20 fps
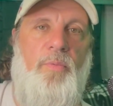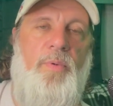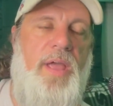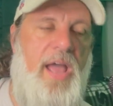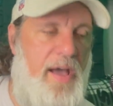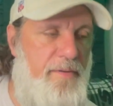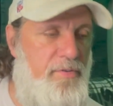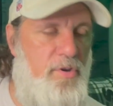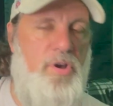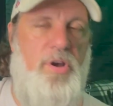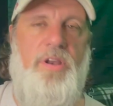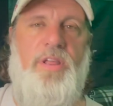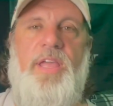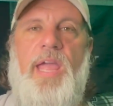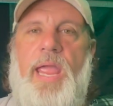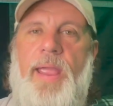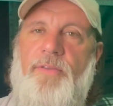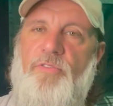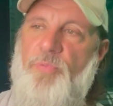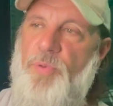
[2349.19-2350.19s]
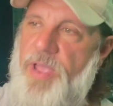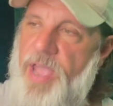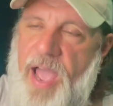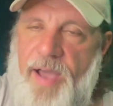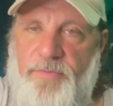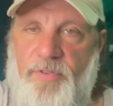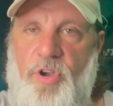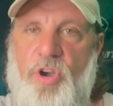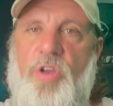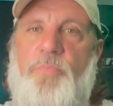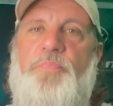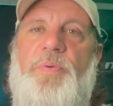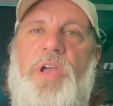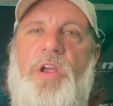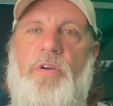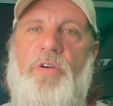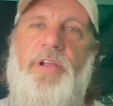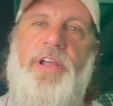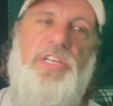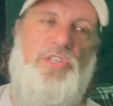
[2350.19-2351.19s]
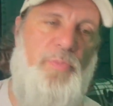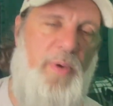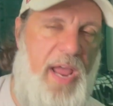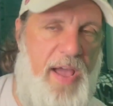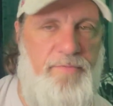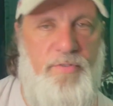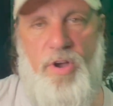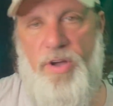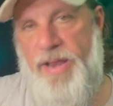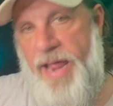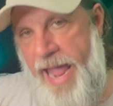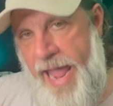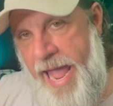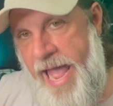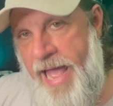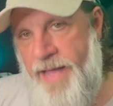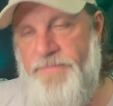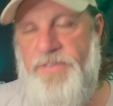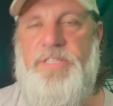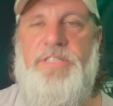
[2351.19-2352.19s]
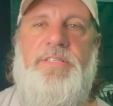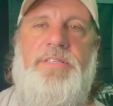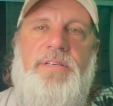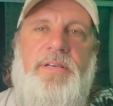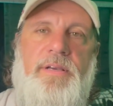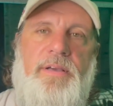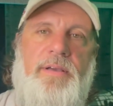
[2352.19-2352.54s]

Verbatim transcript: We have good games. We have good periods. We have good halves.